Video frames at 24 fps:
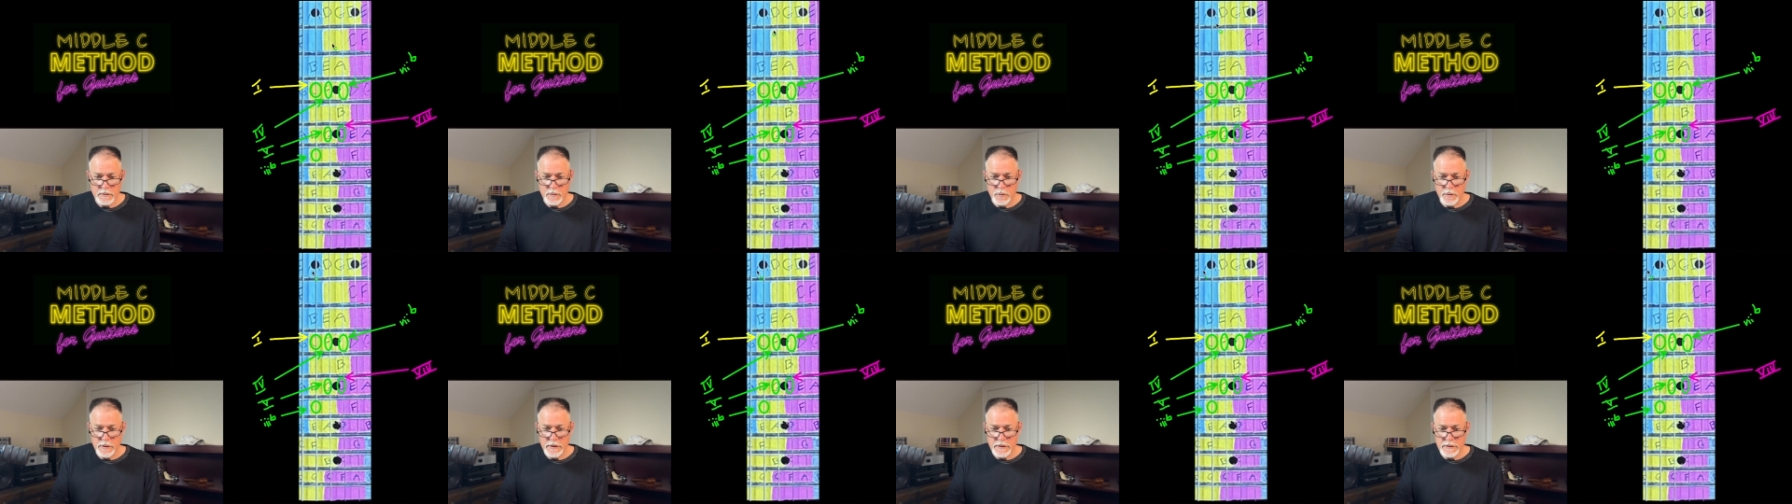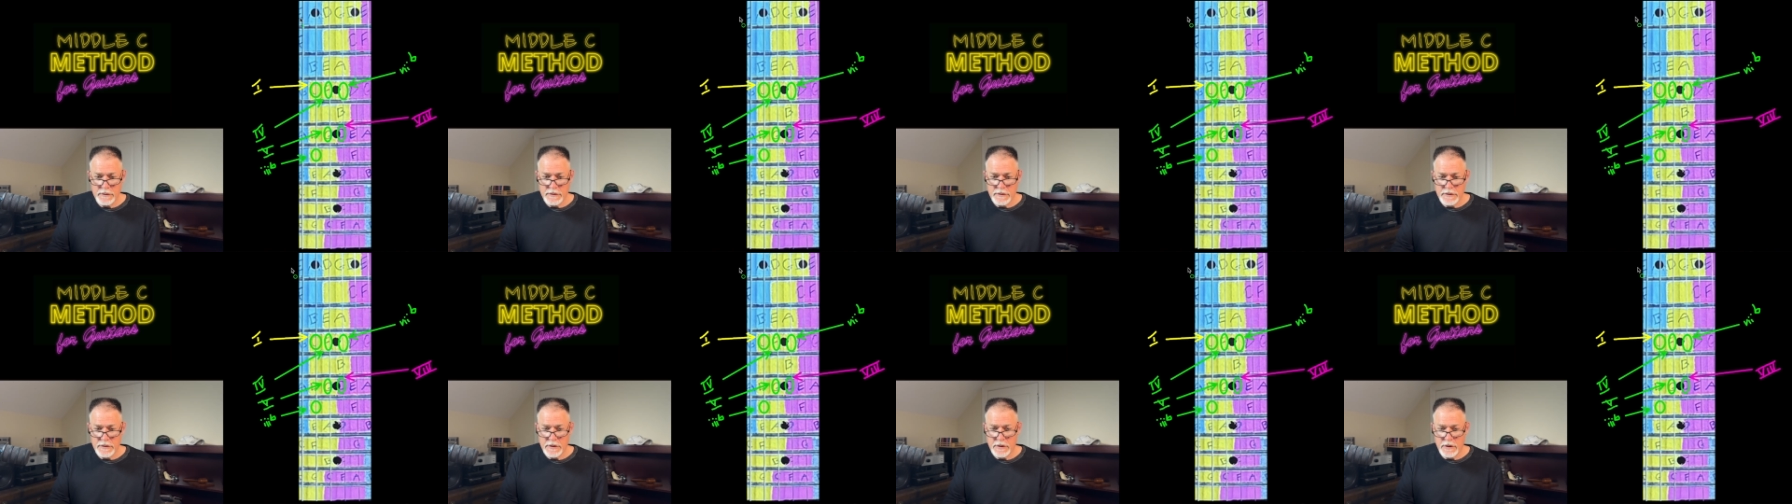We can
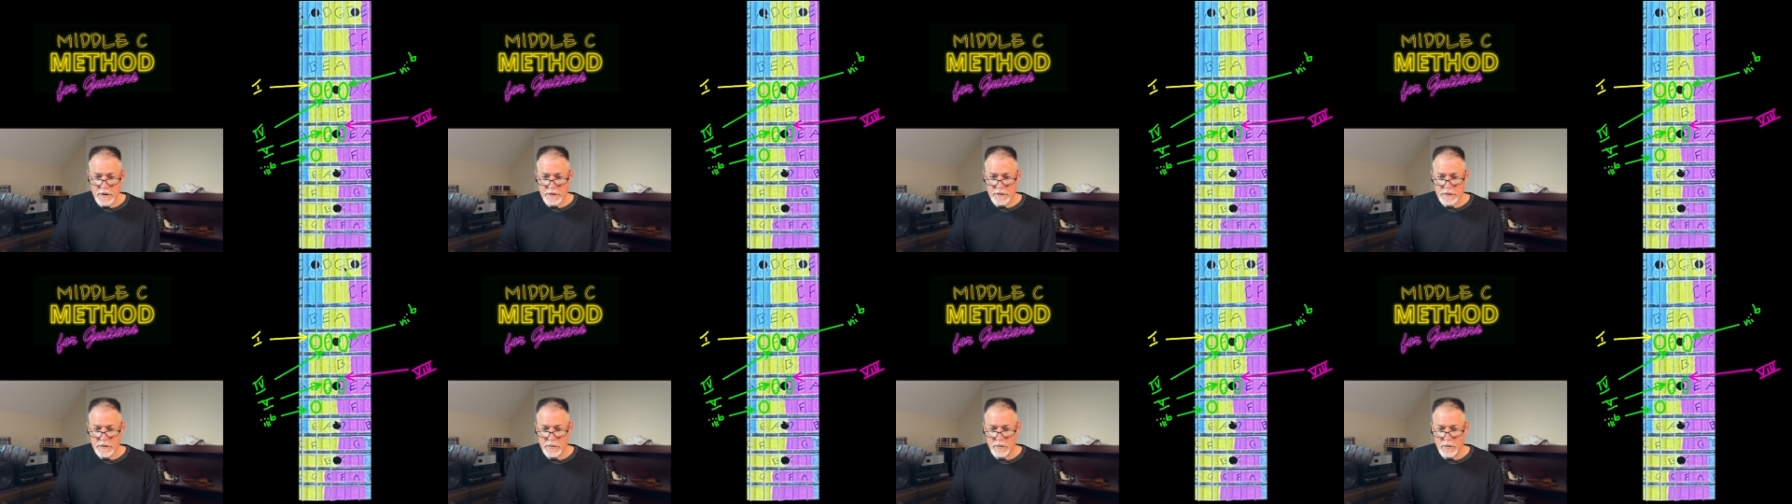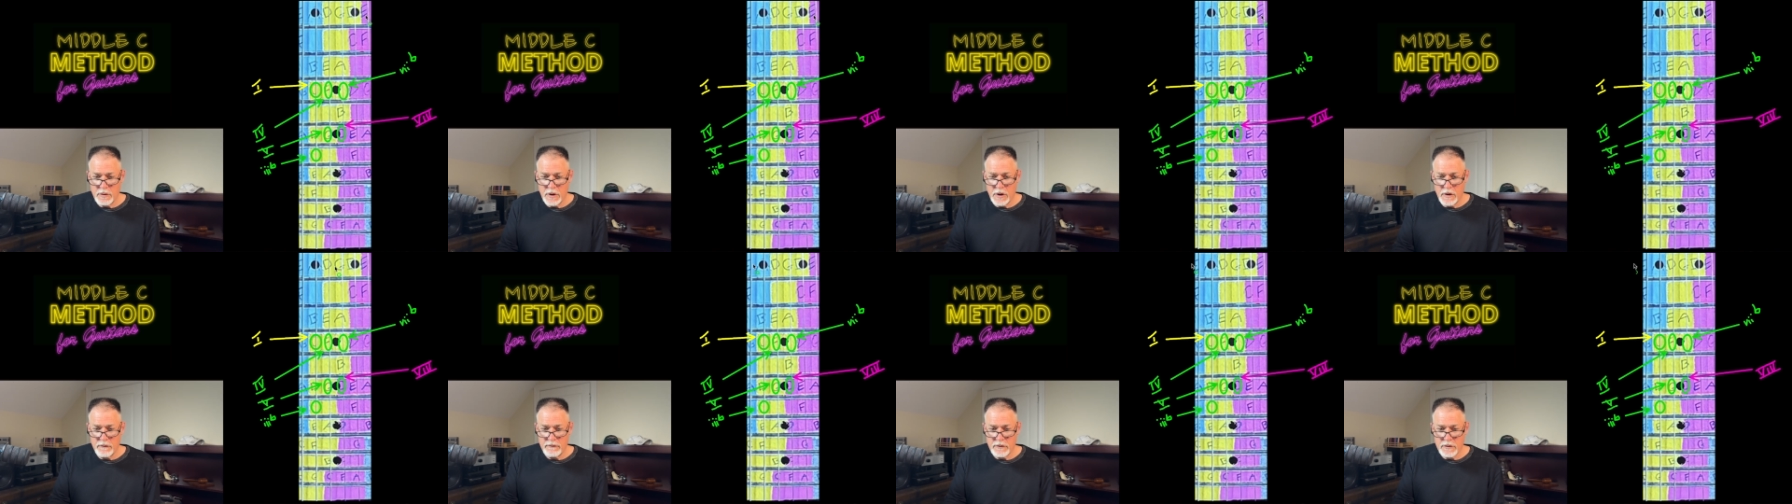see our
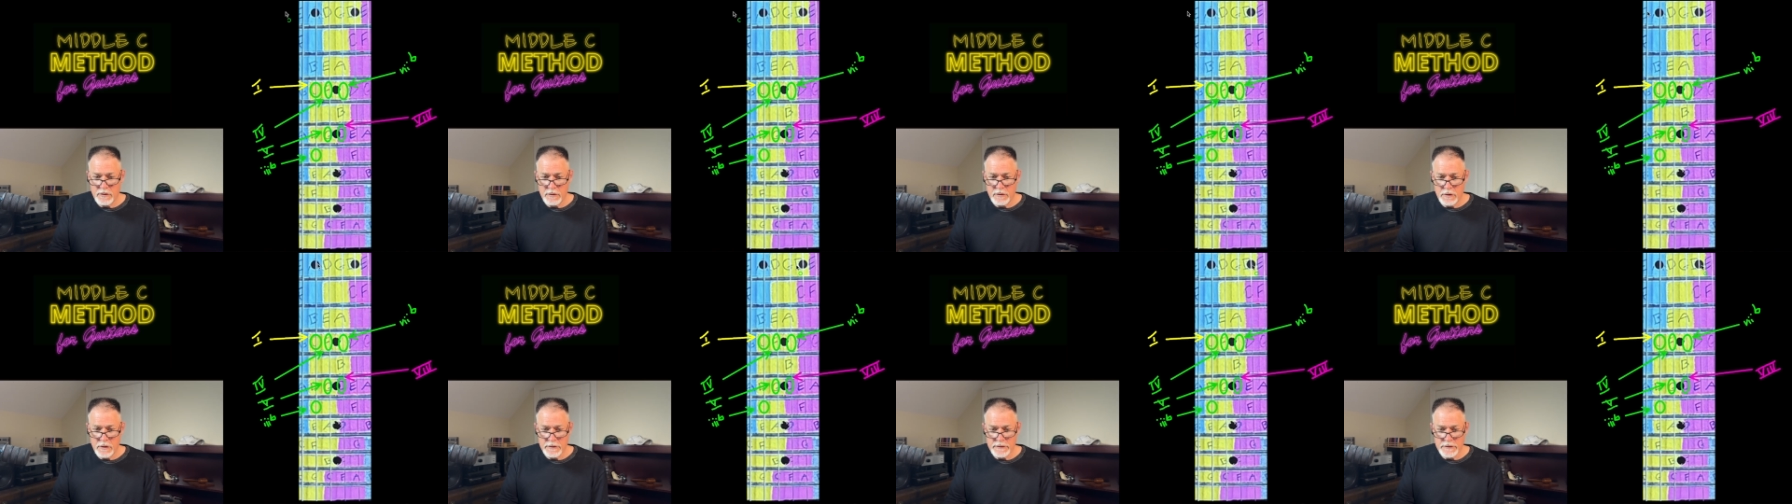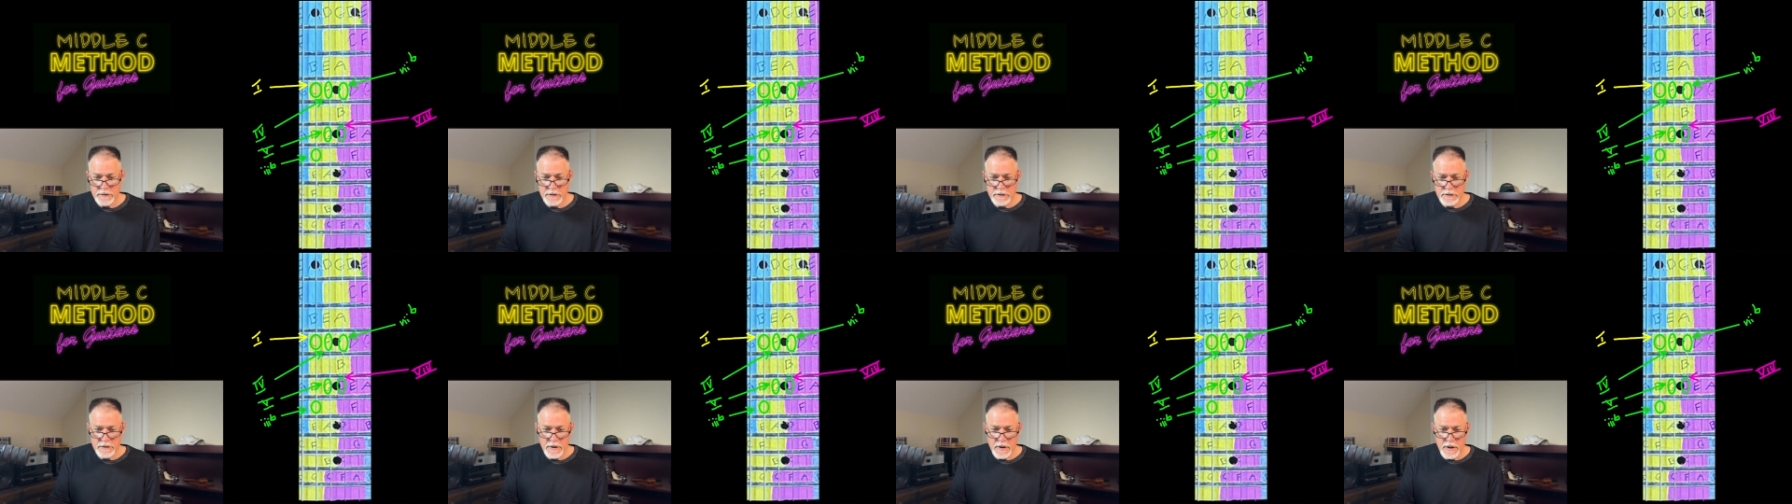12 across
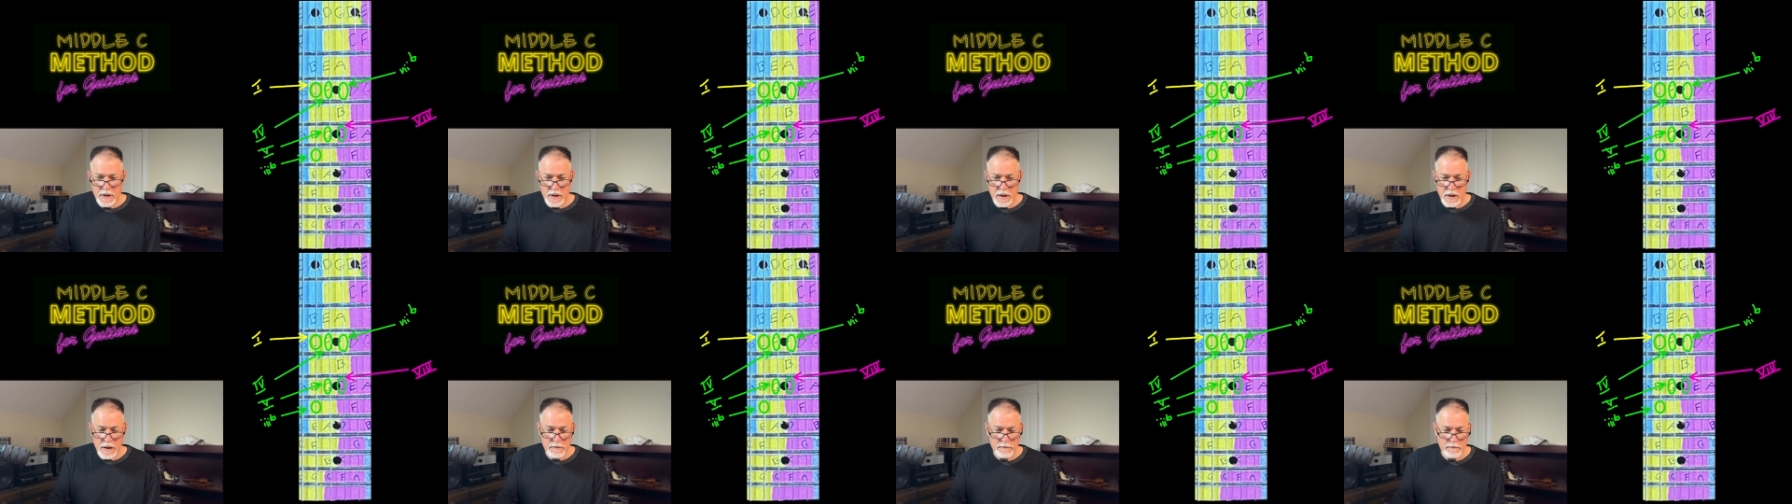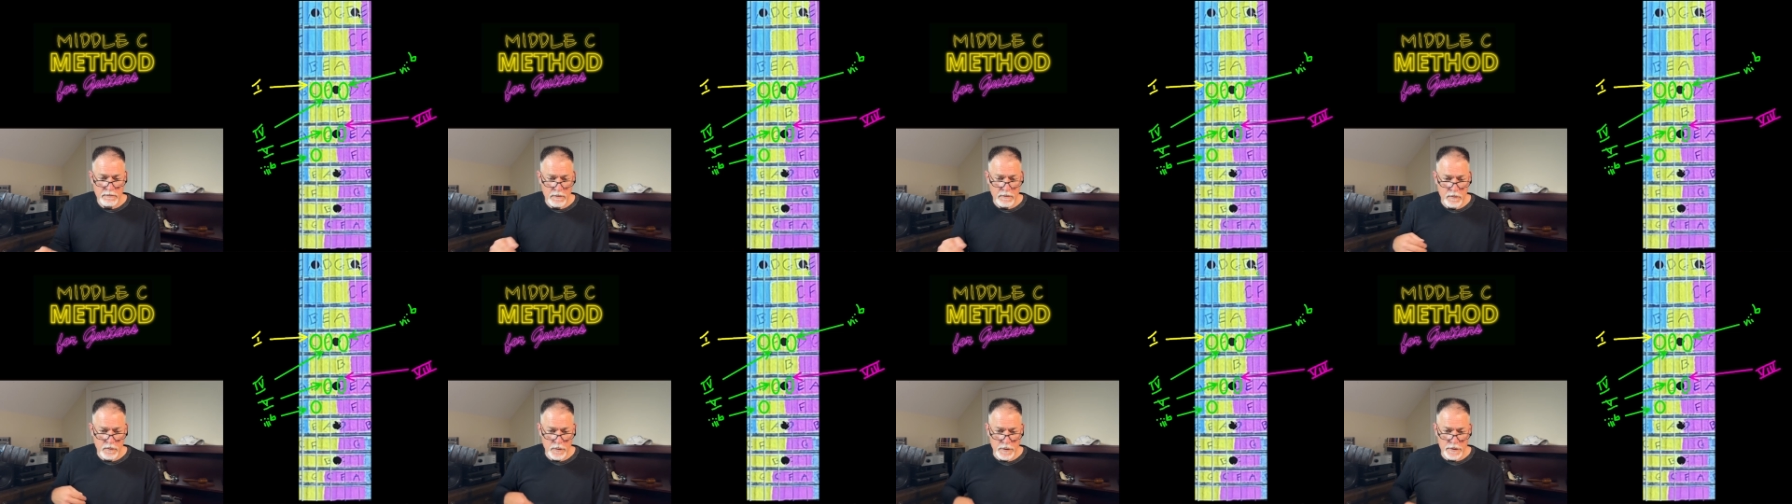the top,
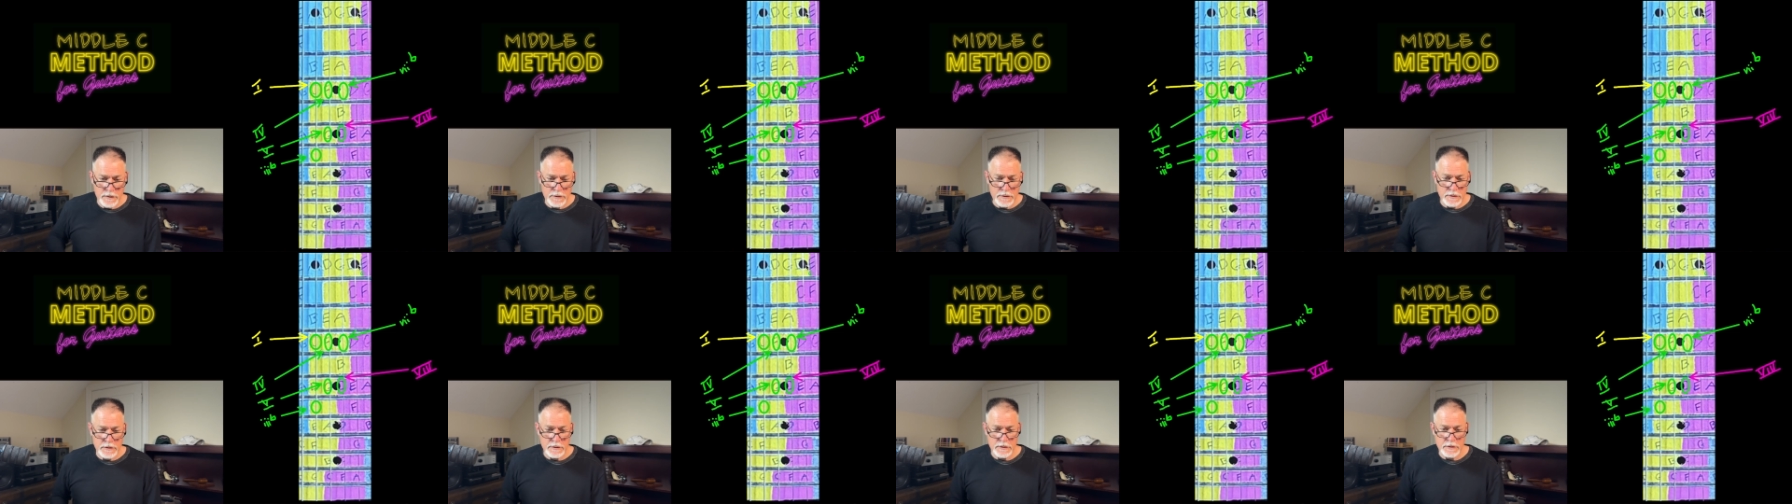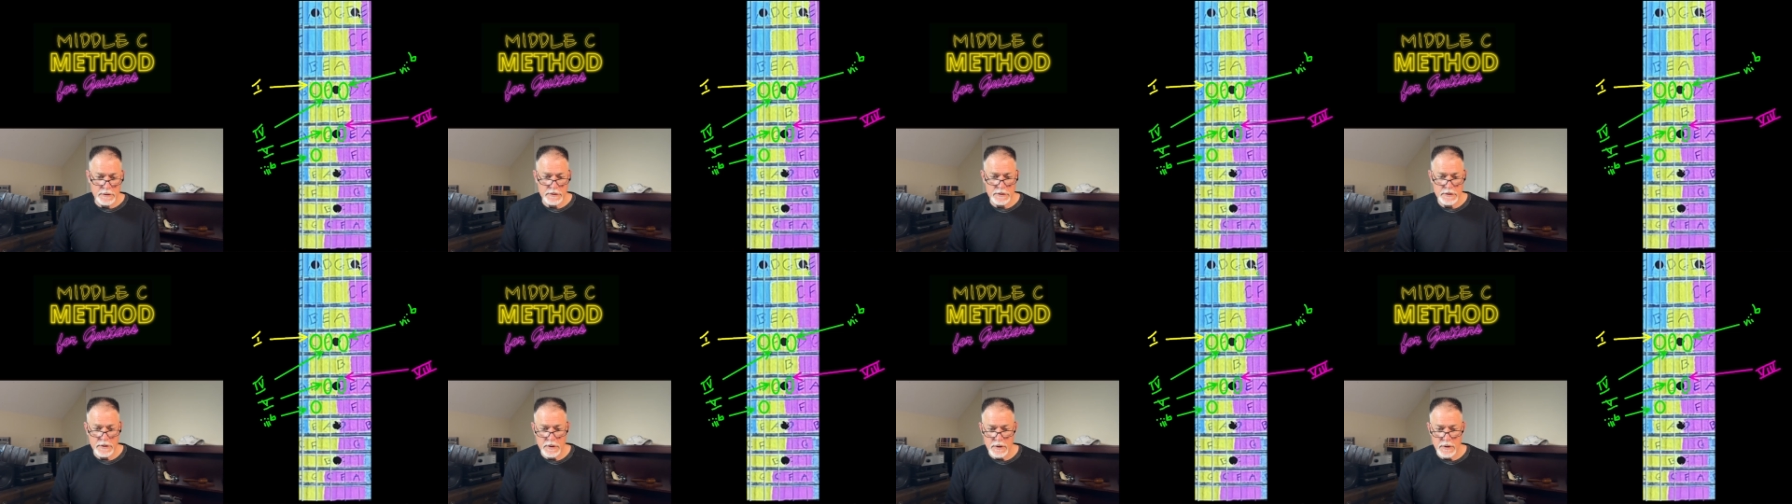which is